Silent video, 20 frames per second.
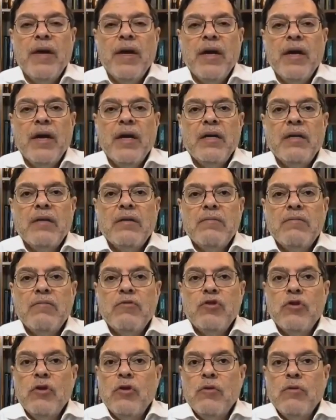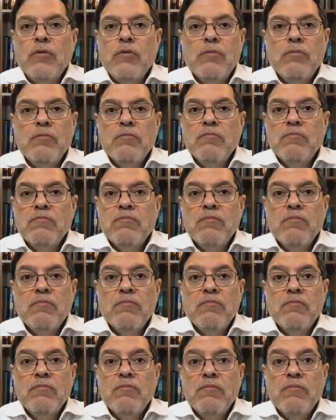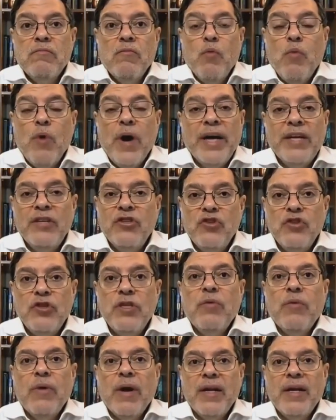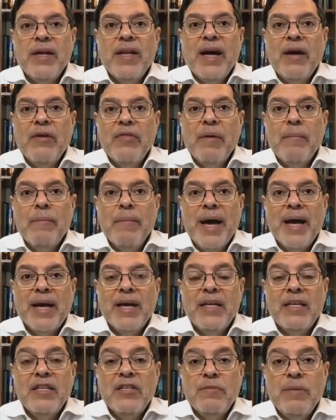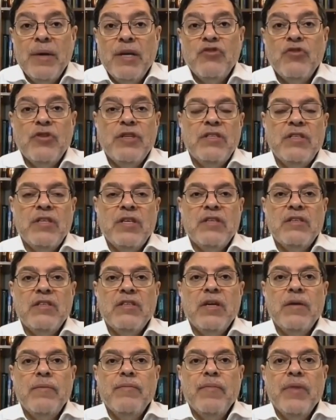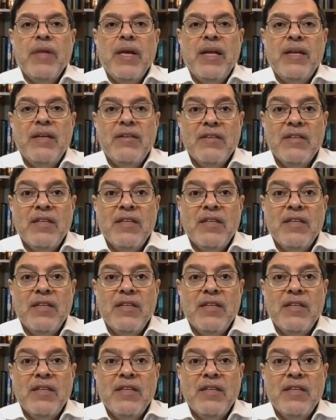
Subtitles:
So why should Iran allow them back in, especially since it is